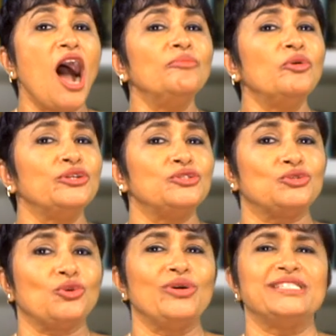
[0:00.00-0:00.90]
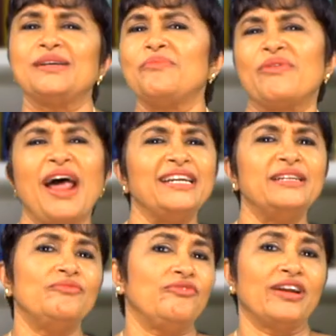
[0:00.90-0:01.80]
I'm going to throw in some
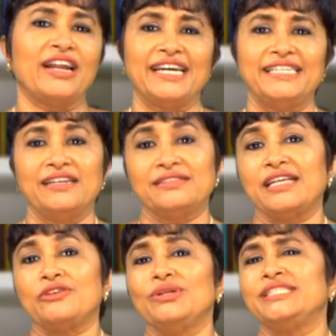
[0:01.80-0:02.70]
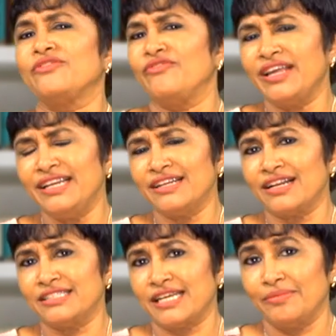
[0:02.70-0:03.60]
random fun ideas that will take very
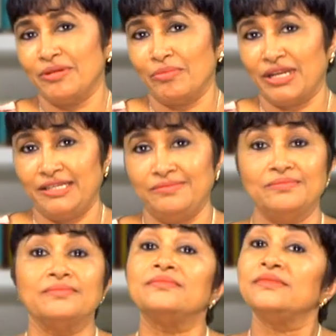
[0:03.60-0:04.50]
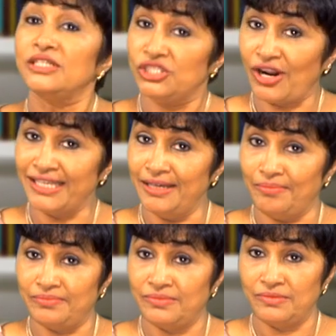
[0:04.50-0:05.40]
little time and money. Try them.